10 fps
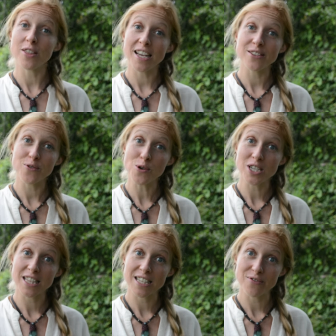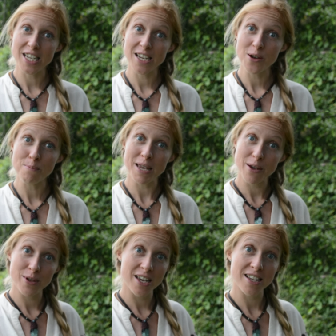thanks for watching this video and being
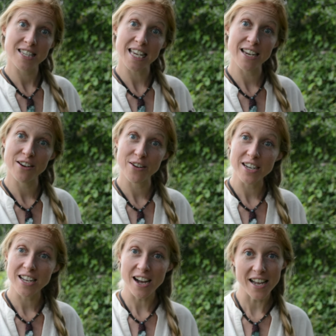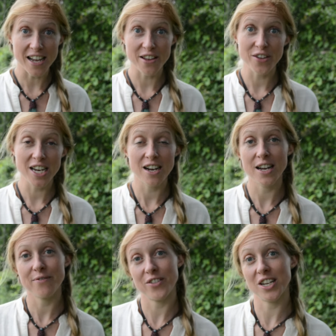with us here at Gaia Ayurveda.
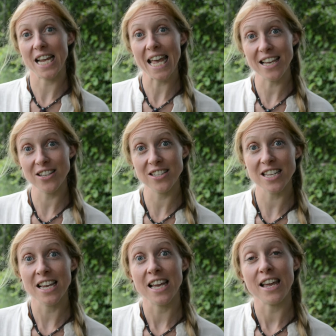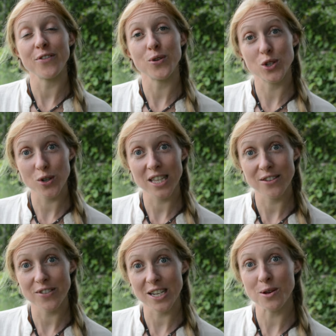I'm Fern Hales. If you enjoyed
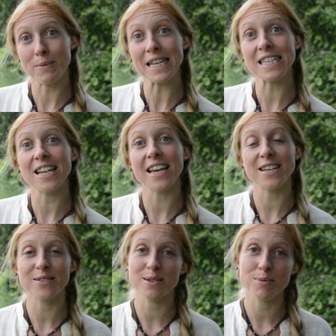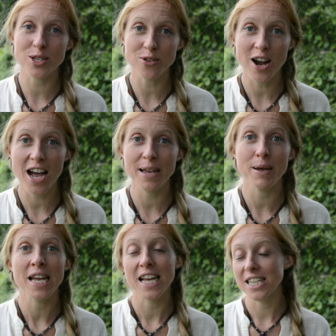this video, please like and subscribe
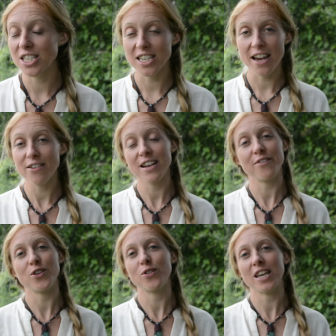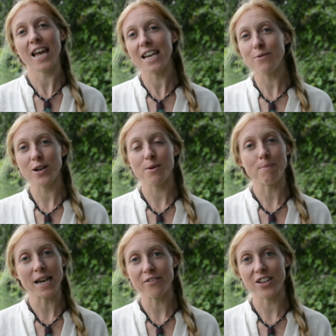and share it if you think anyone can
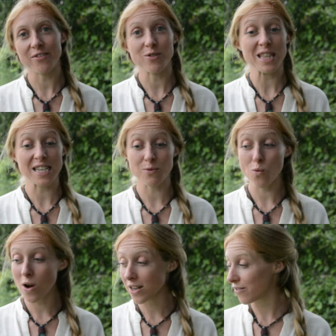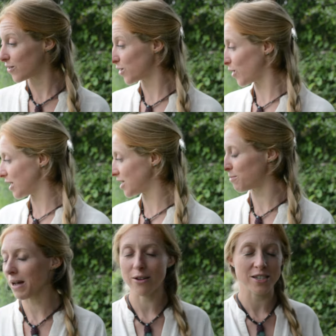benefit with this wonderful knowledge
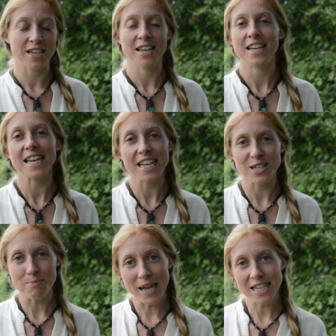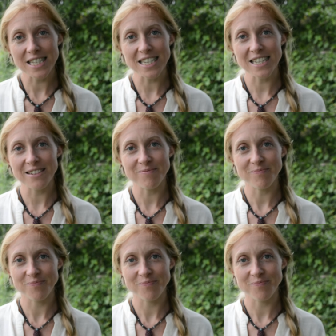about nature medicine.